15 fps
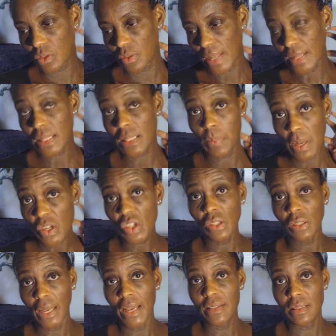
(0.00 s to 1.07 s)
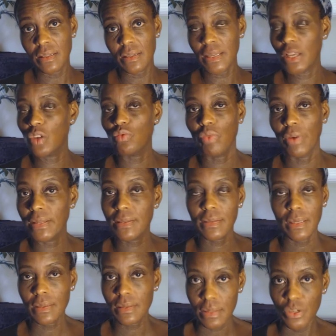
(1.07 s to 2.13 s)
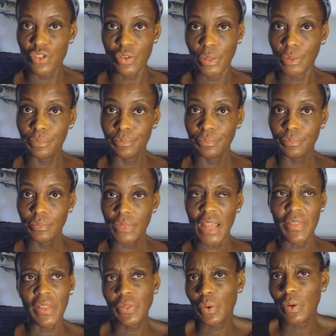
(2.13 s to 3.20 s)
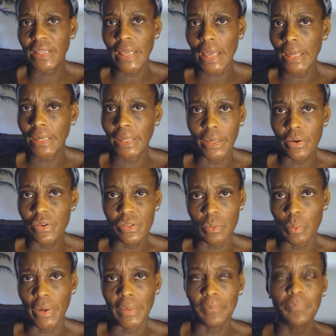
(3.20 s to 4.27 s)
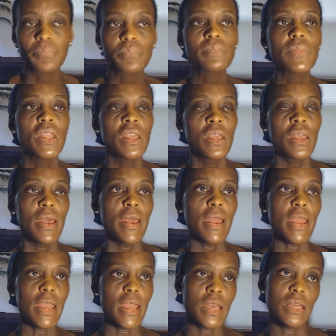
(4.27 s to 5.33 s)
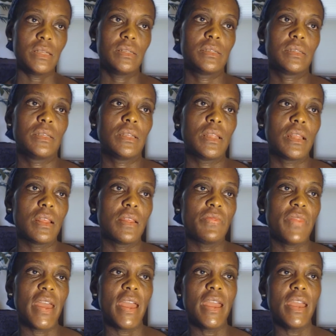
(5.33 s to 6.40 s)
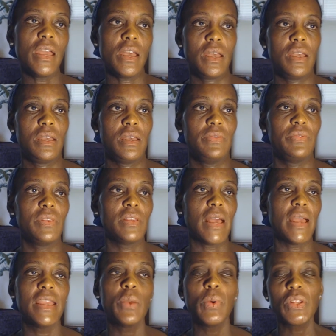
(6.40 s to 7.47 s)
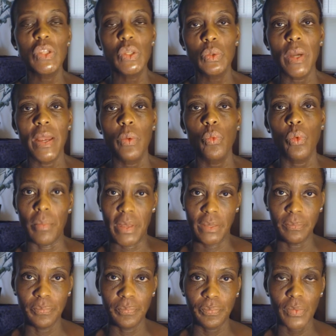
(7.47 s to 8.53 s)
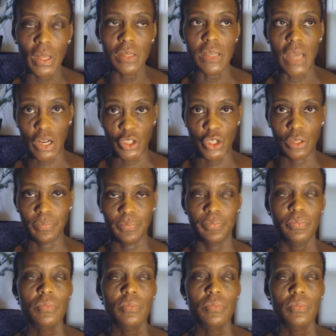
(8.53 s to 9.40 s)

that specializes in red skin syndrome. I think they're in Canada or somewhere. And he went to a woman, a doctor,